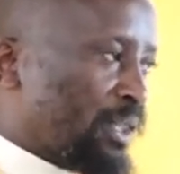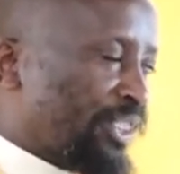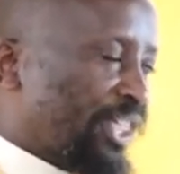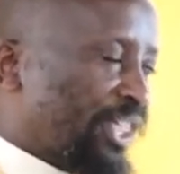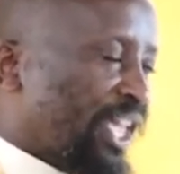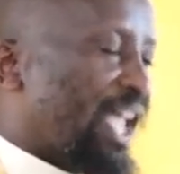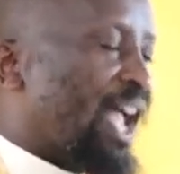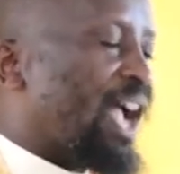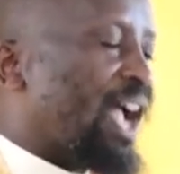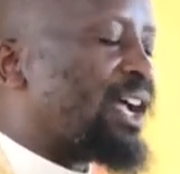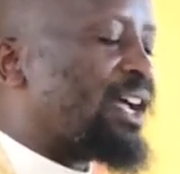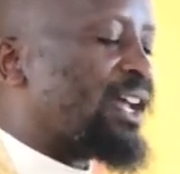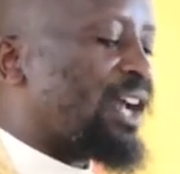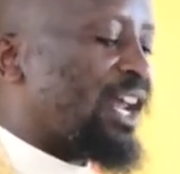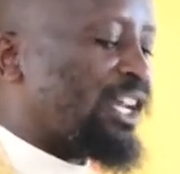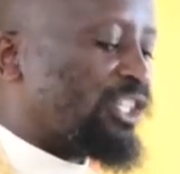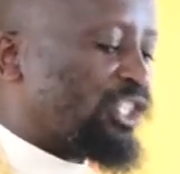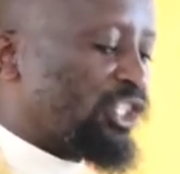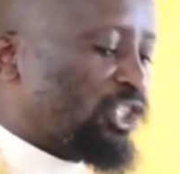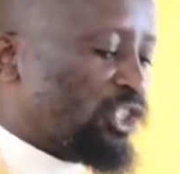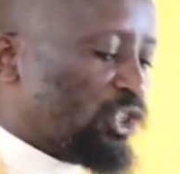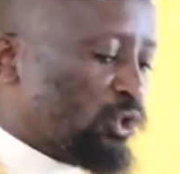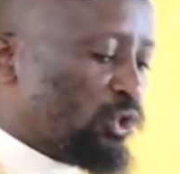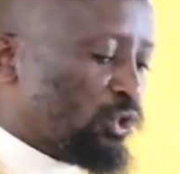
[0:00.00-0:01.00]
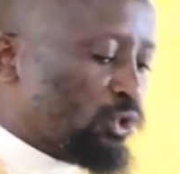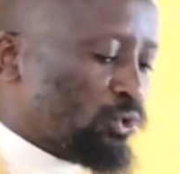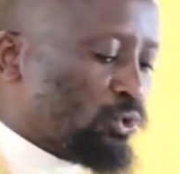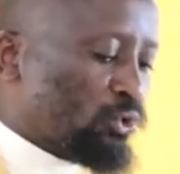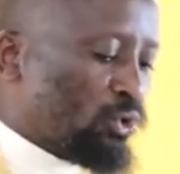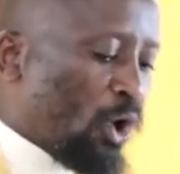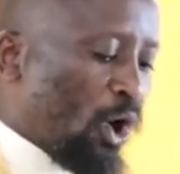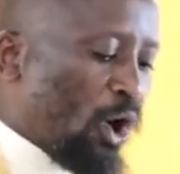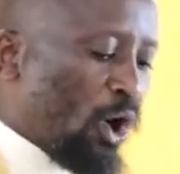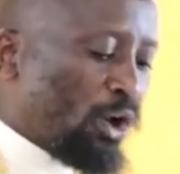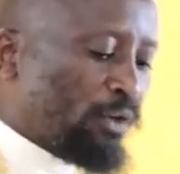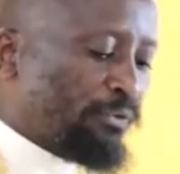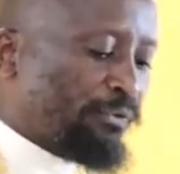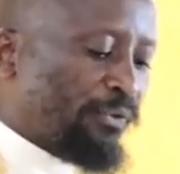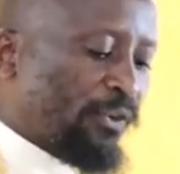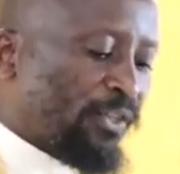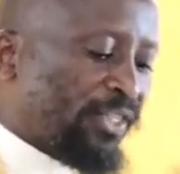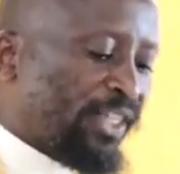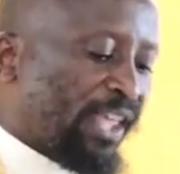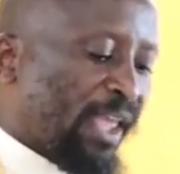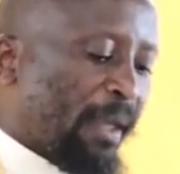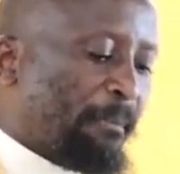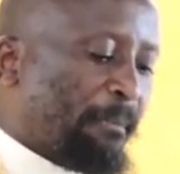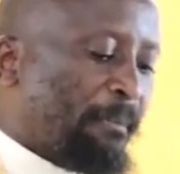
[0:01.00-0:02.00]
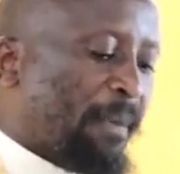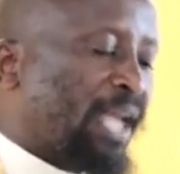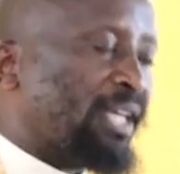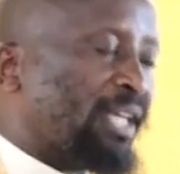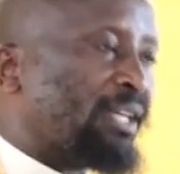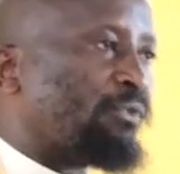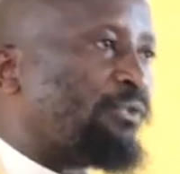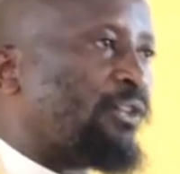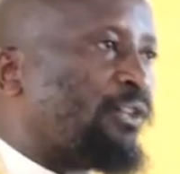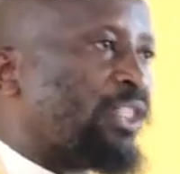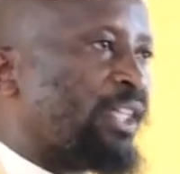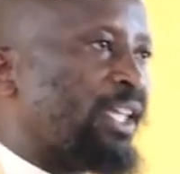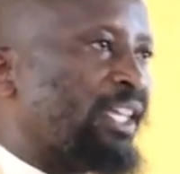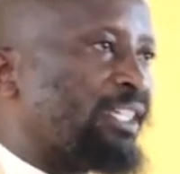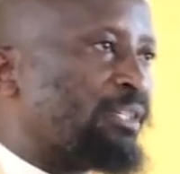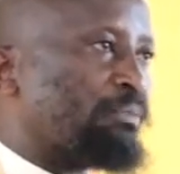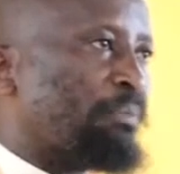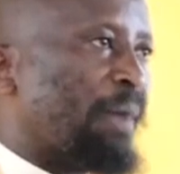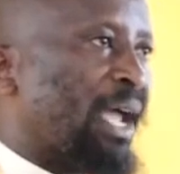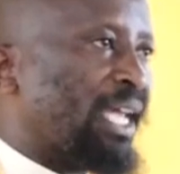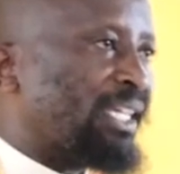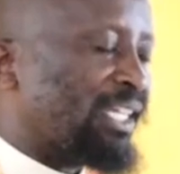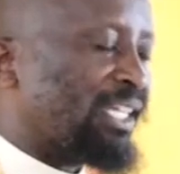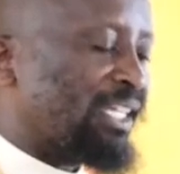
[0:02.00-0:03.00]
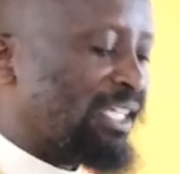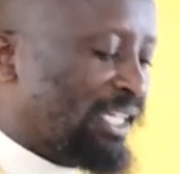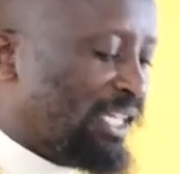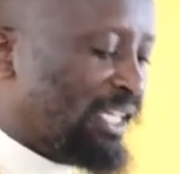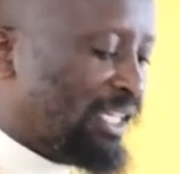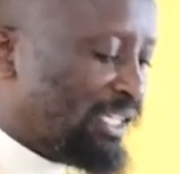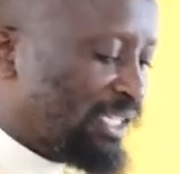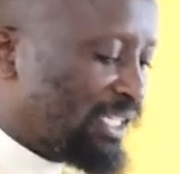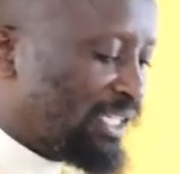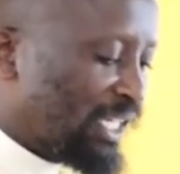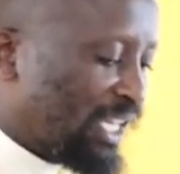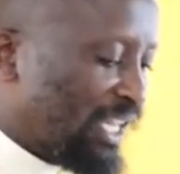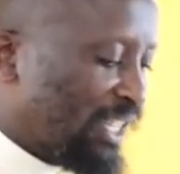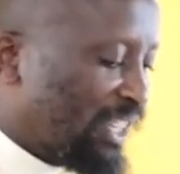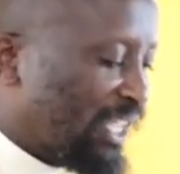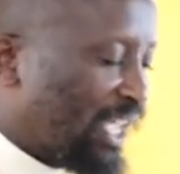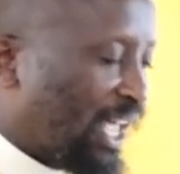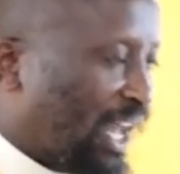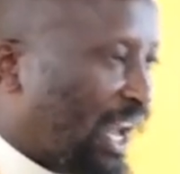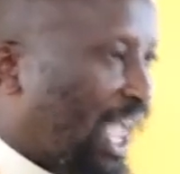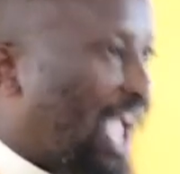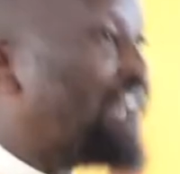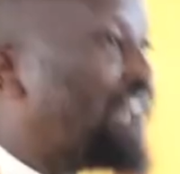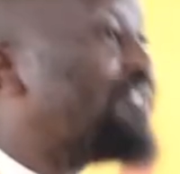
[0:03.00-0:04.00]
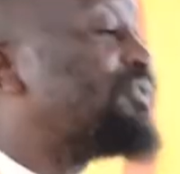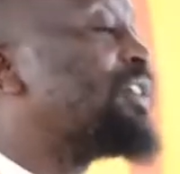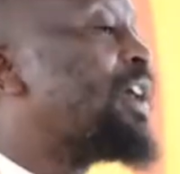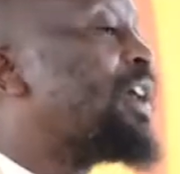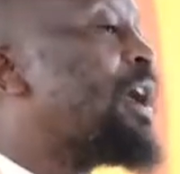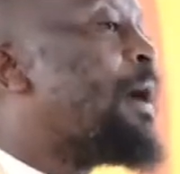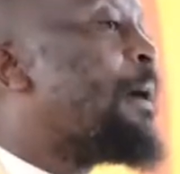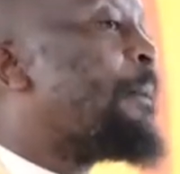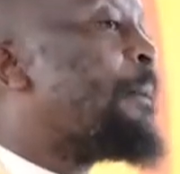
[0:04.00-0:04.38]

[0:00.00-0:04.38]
their gratitude to God for his mighty deeds in their lives,